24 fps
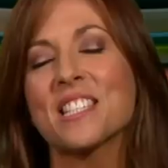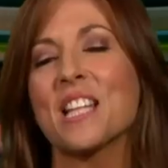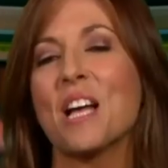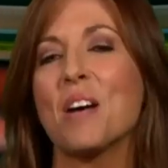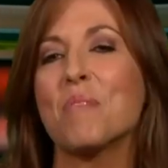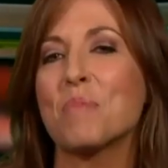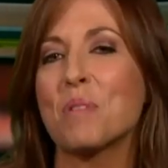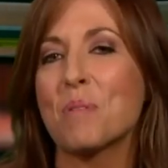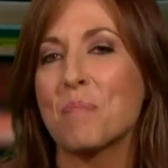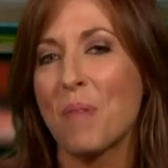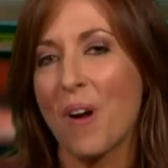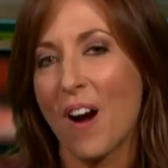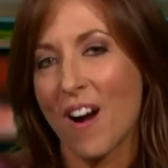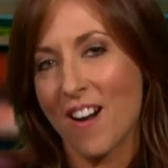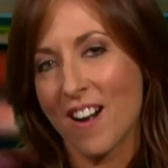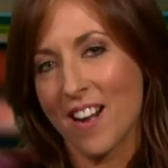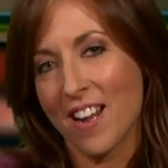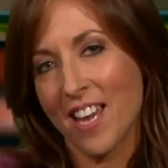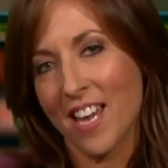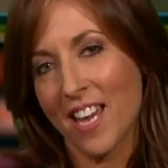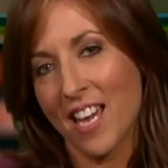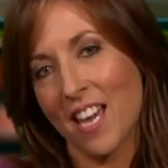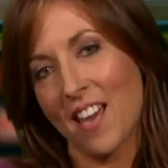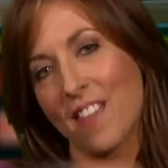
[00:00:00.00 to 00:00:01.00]
slumber
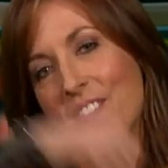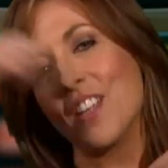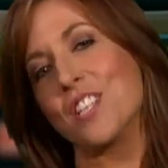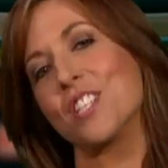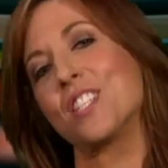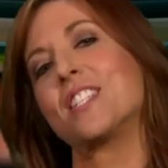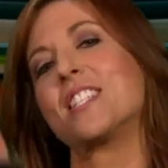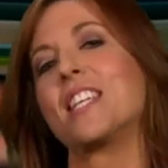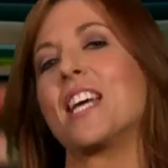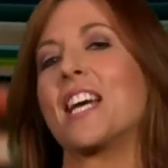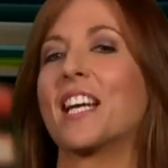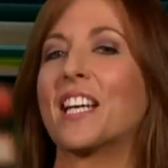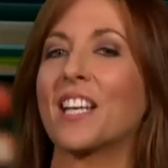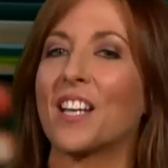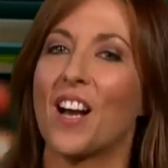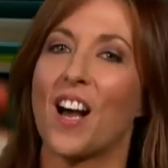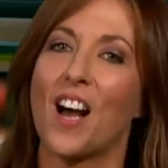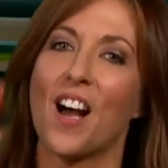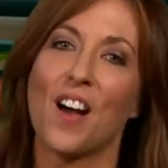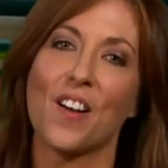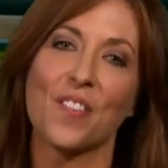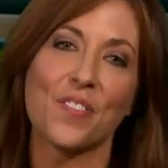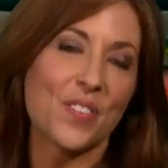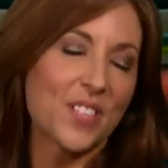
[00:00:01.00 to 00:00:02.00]
party and they just take it
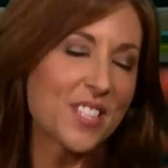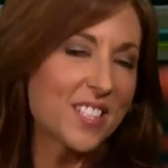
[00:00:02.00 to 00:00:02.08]
off.